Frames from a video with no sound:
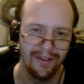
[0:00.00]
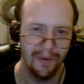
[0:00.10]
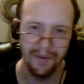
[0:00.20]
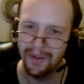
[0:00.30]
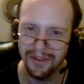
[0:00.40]

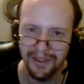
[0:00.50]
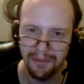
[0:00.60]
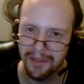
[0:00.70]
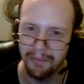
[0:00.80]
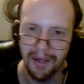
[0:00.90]
Don't use
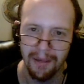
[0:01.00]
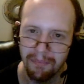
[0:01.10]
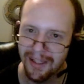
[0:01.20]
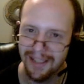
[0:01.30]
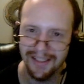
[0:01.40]
them to me
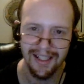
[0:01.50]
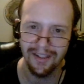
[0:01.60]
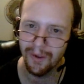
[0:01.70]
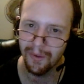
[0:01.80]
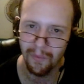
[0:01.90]
because they
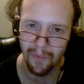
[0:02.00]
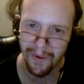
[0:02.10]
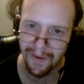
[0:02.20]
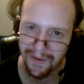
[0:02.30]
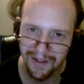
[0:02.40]
don't
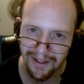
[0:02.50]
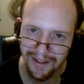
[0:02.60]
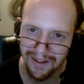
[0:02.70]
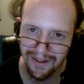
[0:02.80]
work.